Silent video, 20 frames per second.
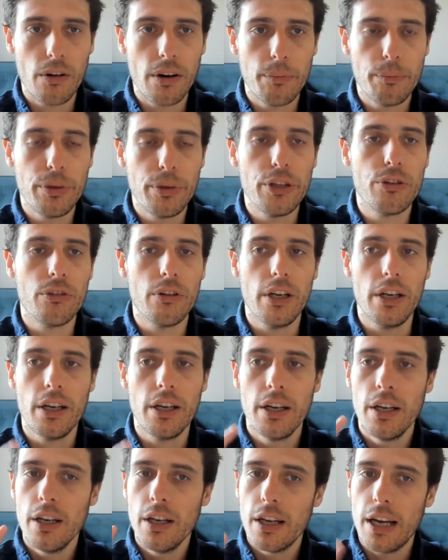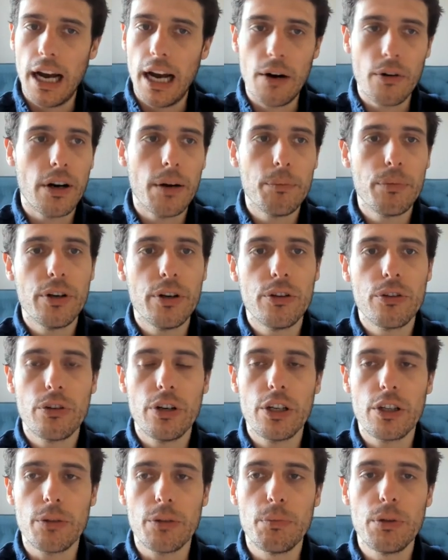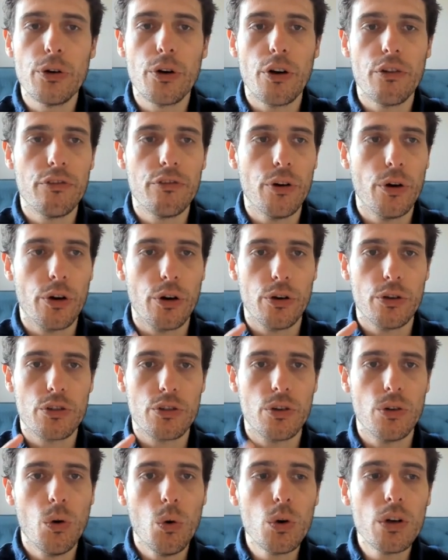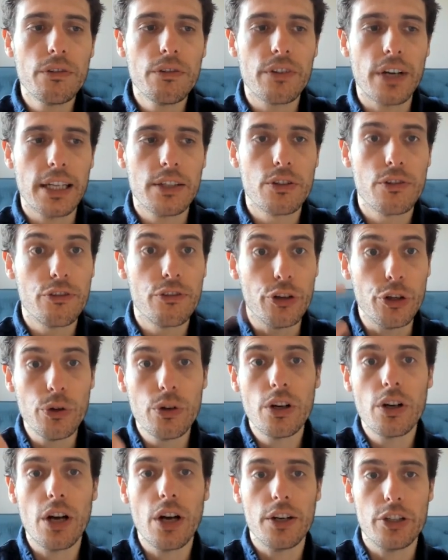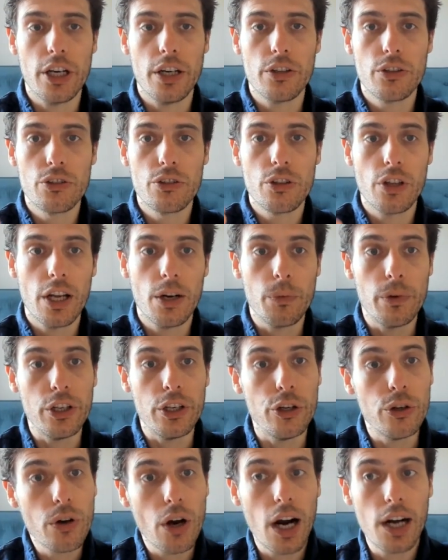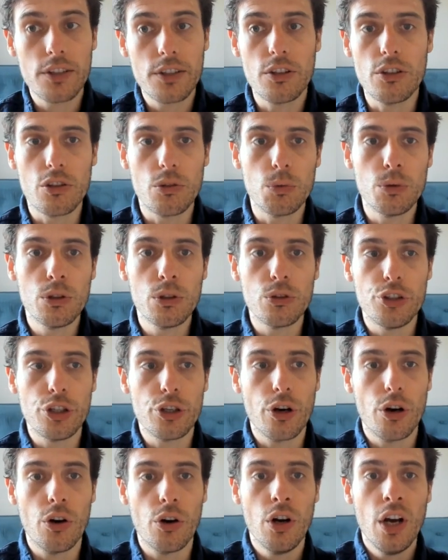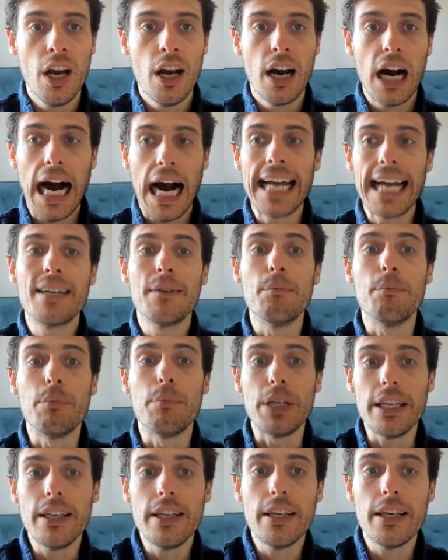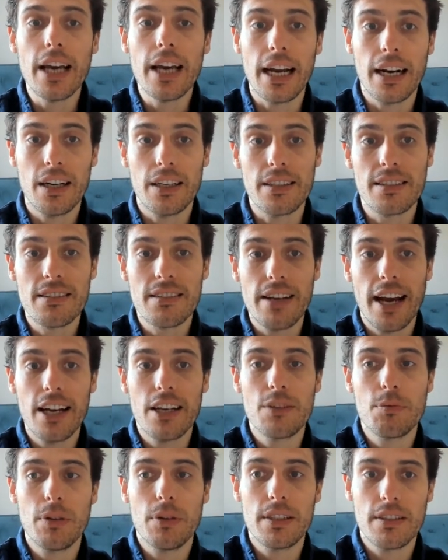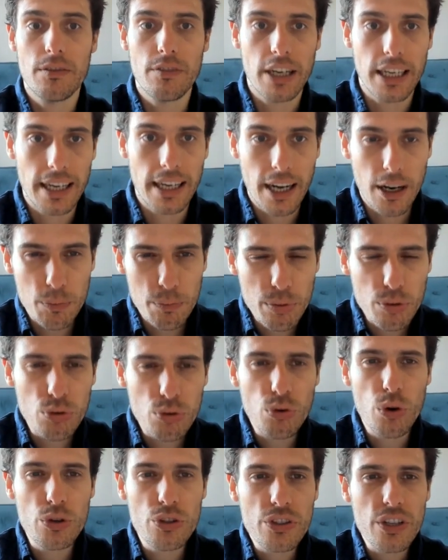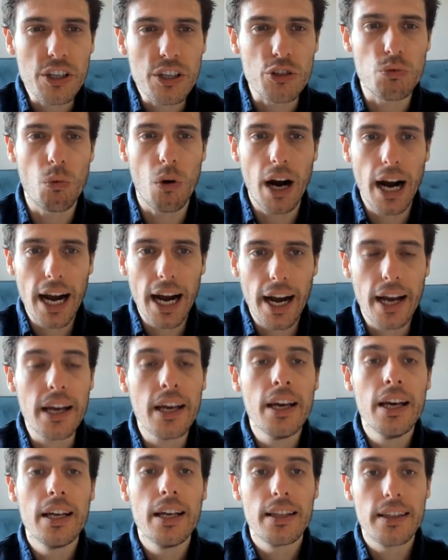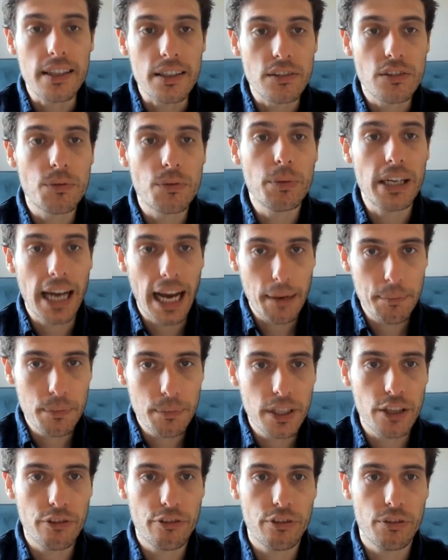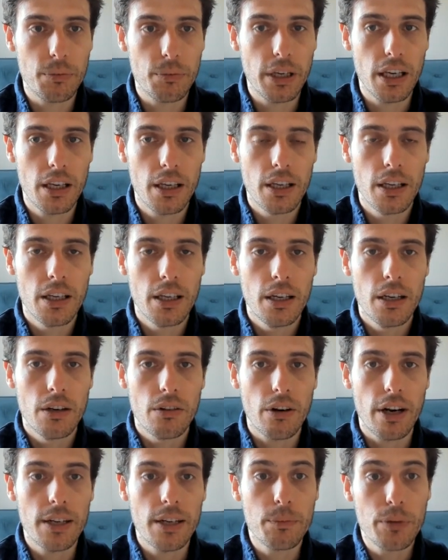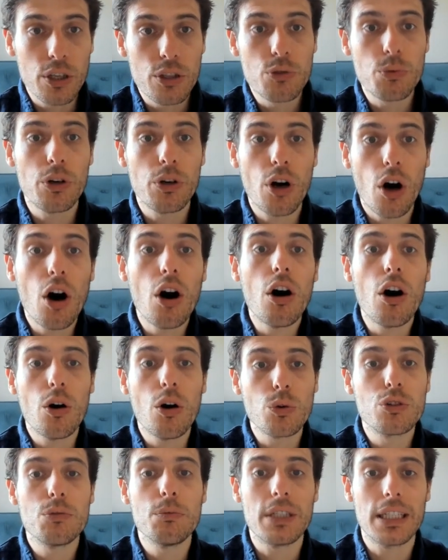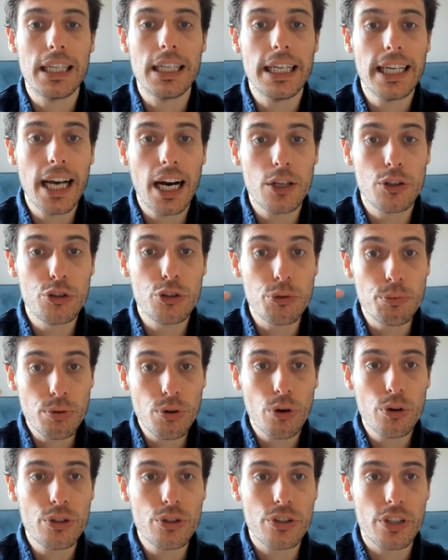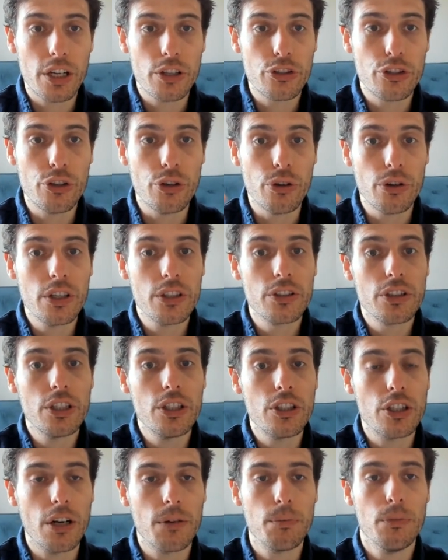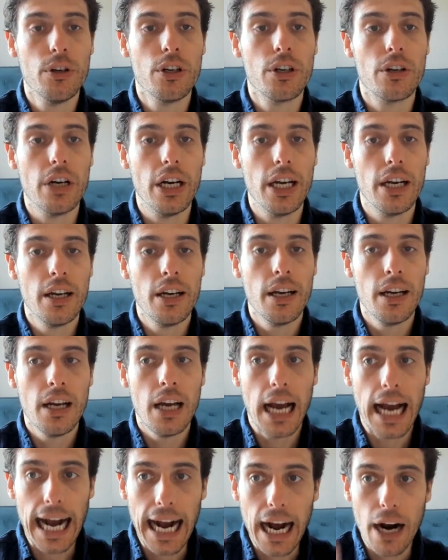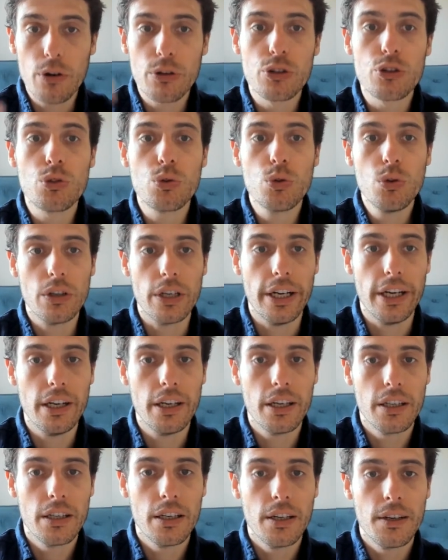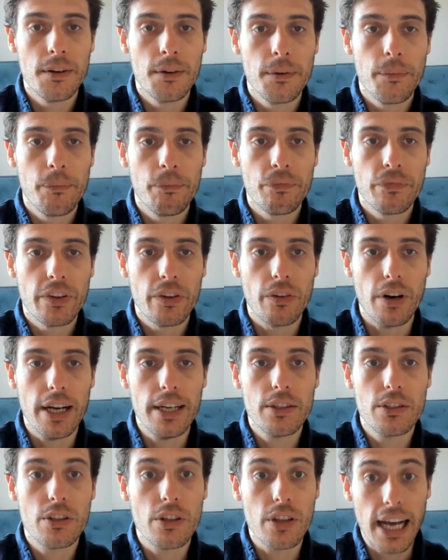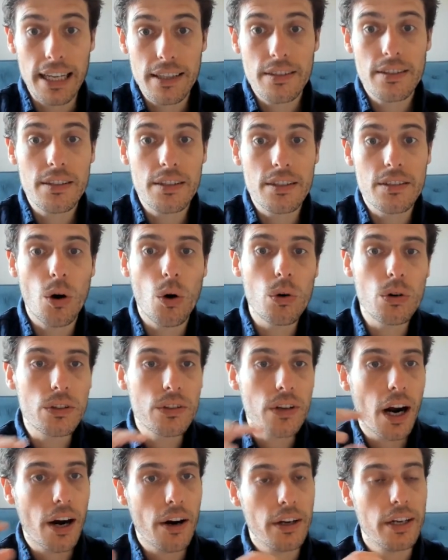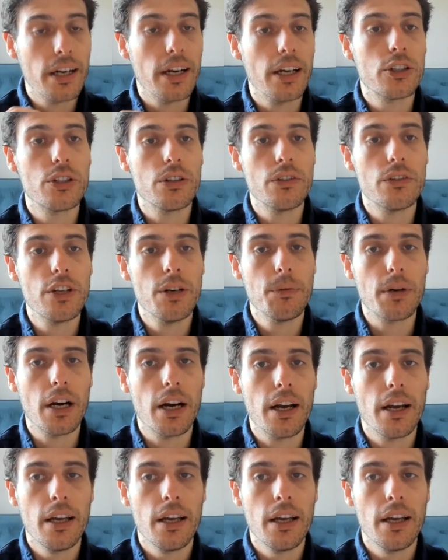MP3 and the Pluto and Virgos, and all of that's for you to digest so that when you go out into the world, you go, I can be and understand myself. I can help process why things have been happening for me, right? Because we are ultimately here to process Uranus conjunct Mercury, our story, right? So that's this whole entire connection of Gemini.